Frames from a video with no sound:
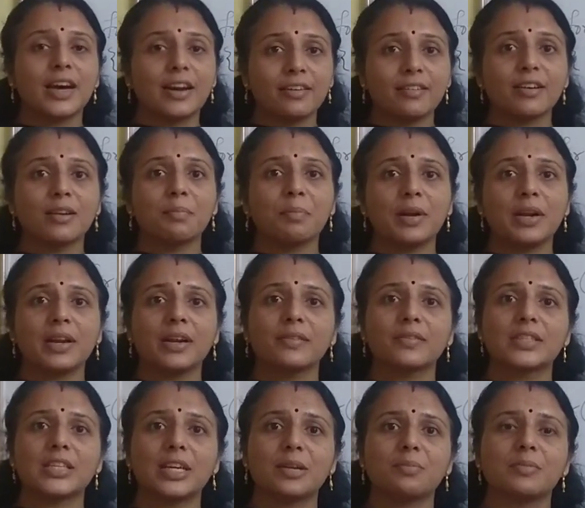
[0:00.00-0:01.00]
100 printf
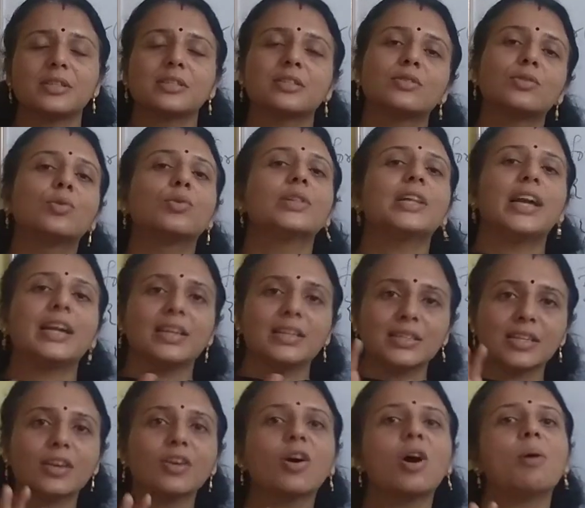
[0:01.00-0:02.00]
statements. No, that
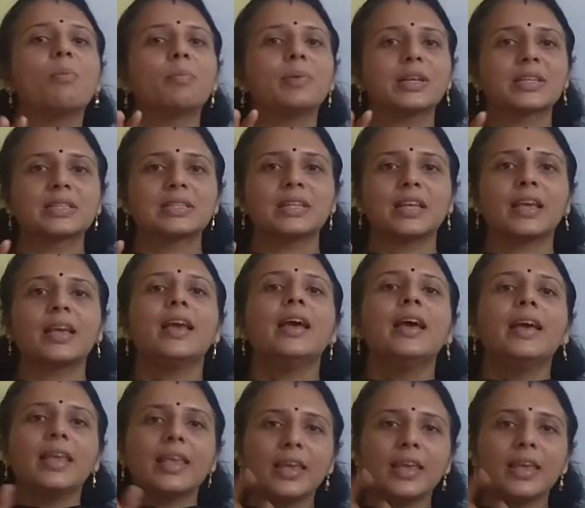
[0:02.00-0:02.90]
is a complex thing.